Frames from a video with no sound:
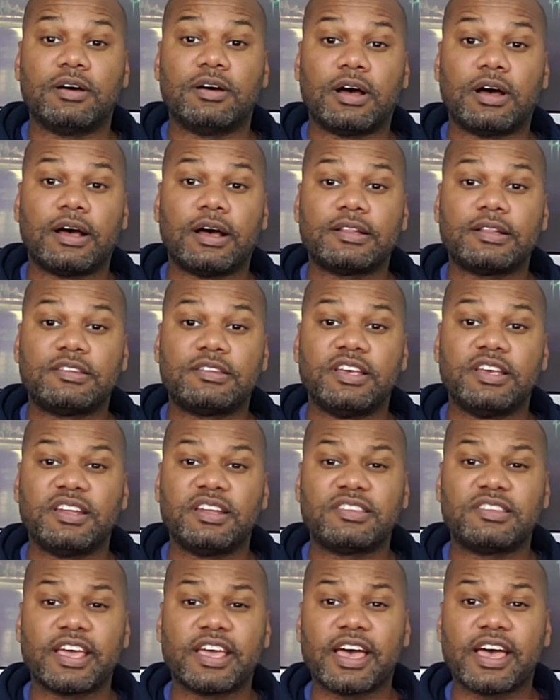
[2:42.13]
I tend
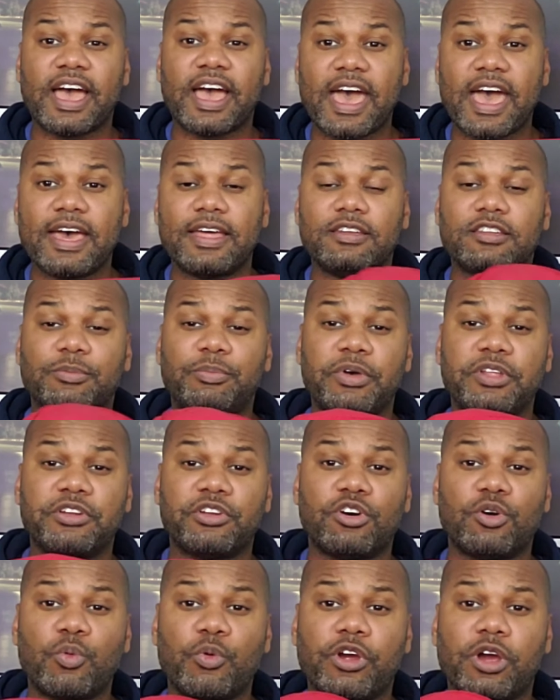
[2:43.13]
to take a hat
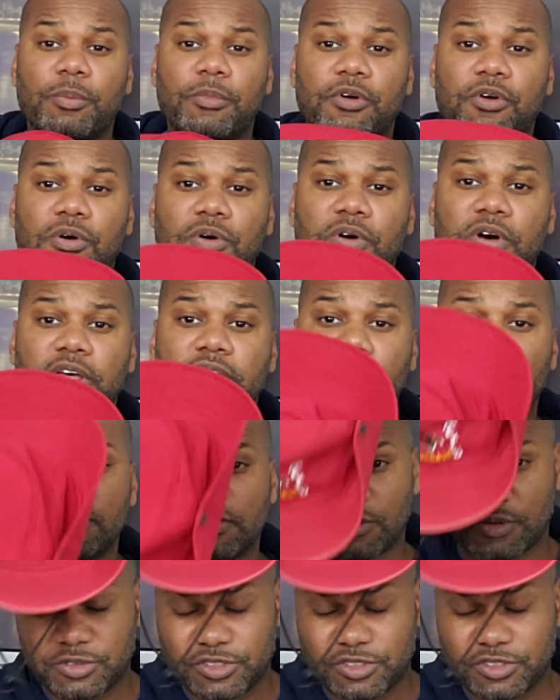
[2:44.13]
depending on where I'm going.